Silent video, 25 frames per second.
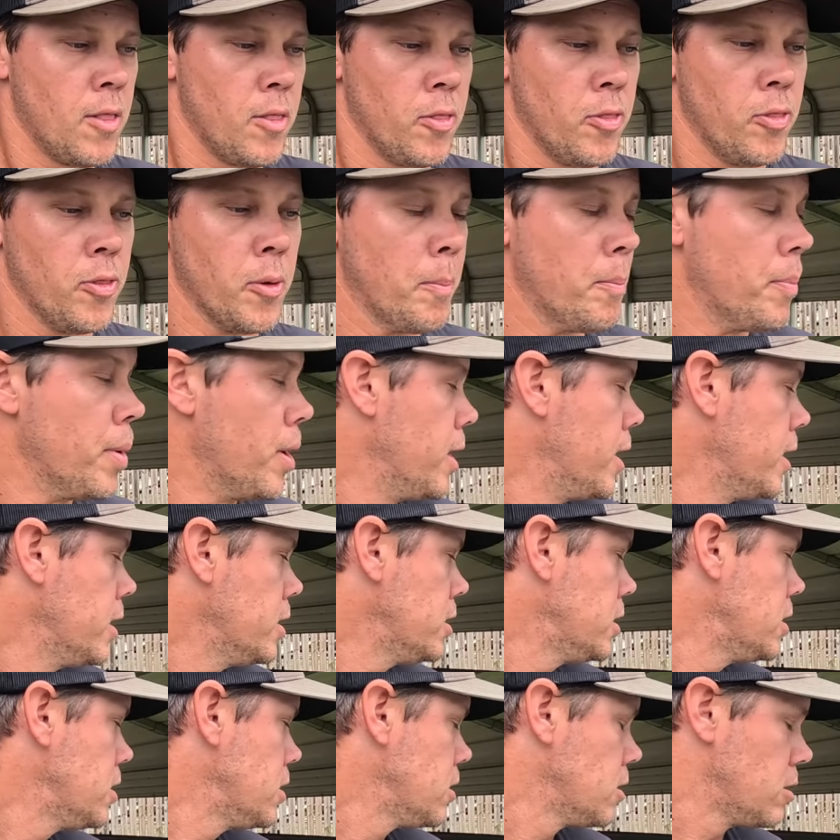the
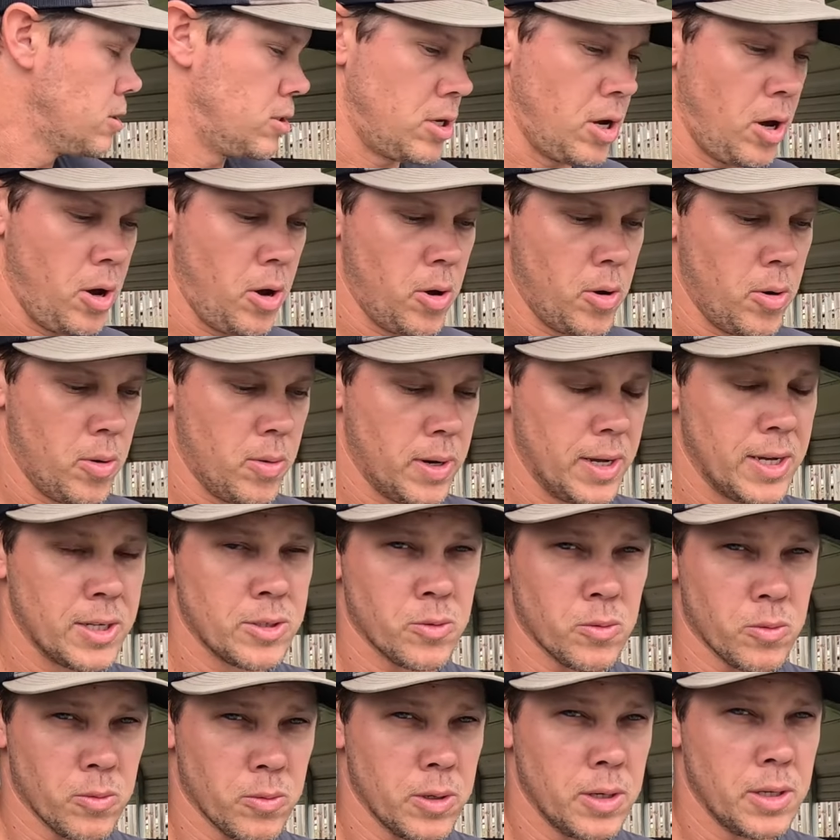Buzz Toad
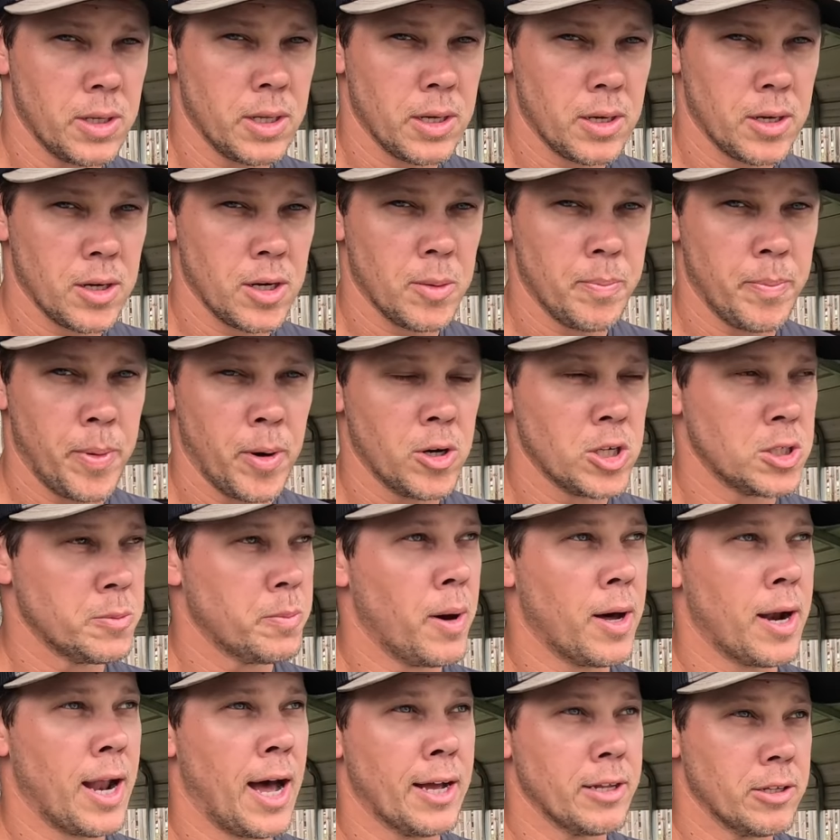is really good post
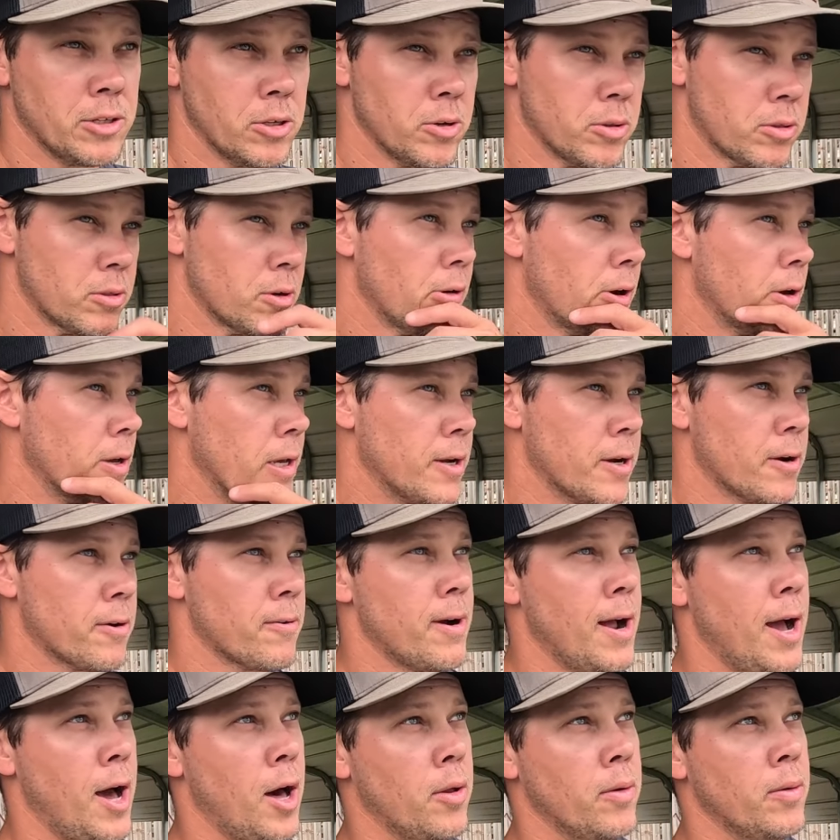spawn. I do throw it year
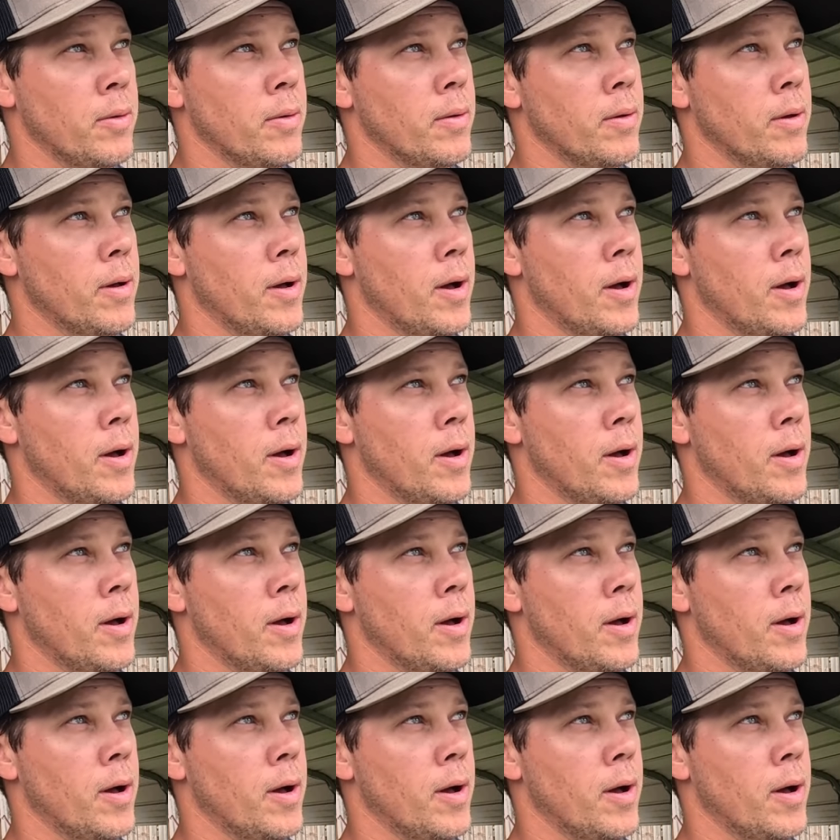round,